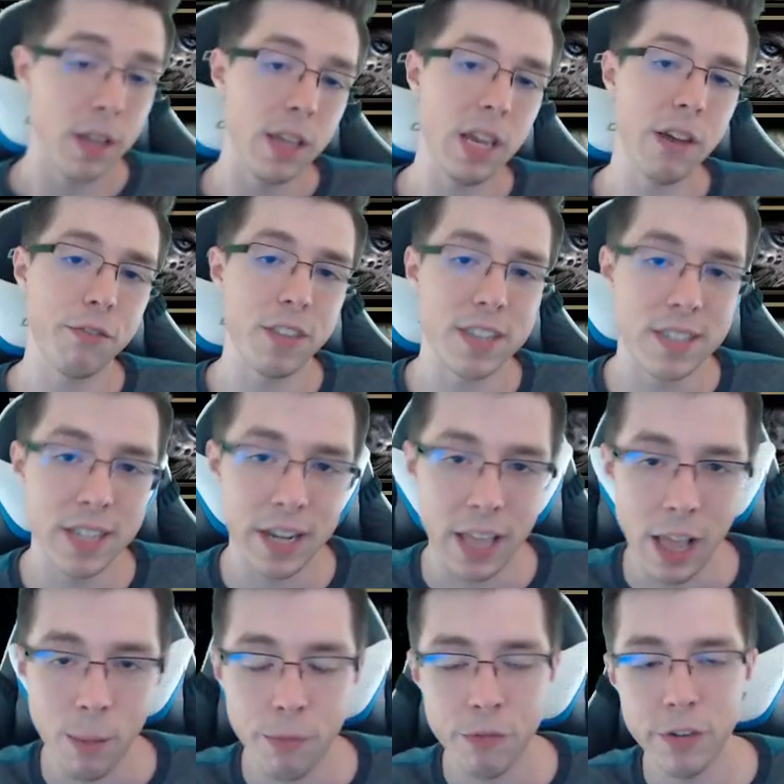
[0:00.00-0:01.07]
If this did
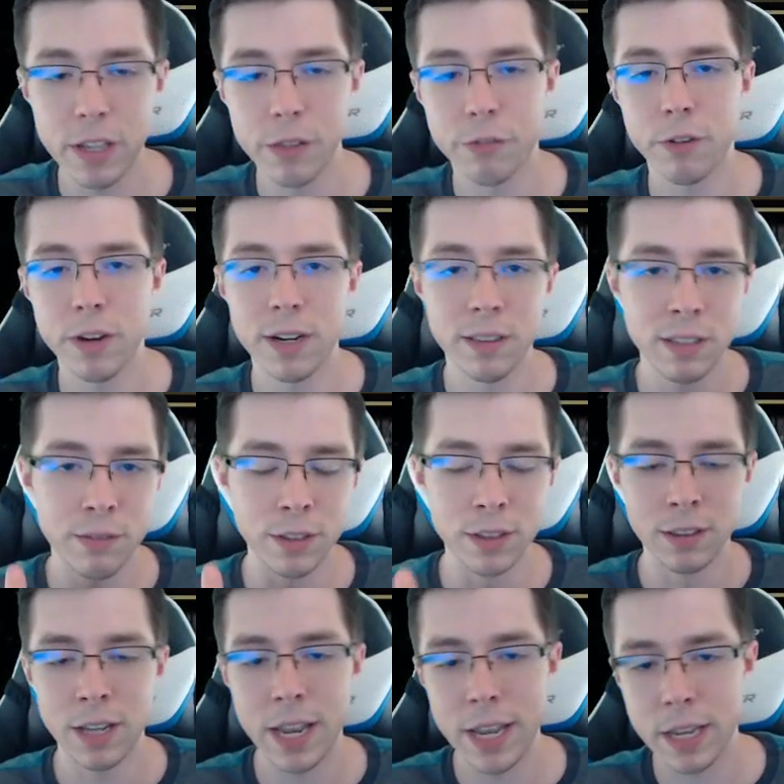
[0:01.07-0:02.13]
help, feel free to leave a
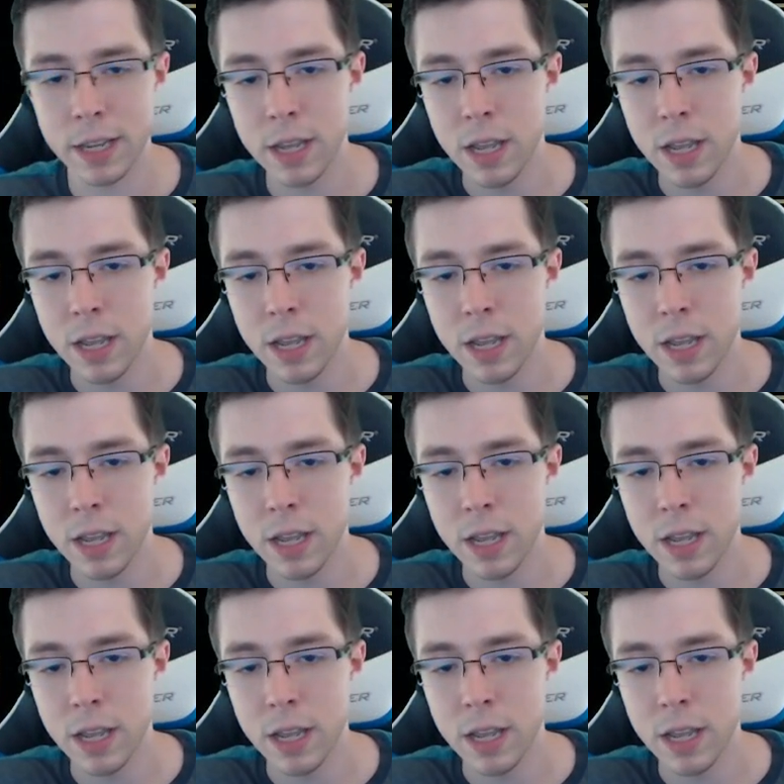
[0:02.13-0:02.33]
like.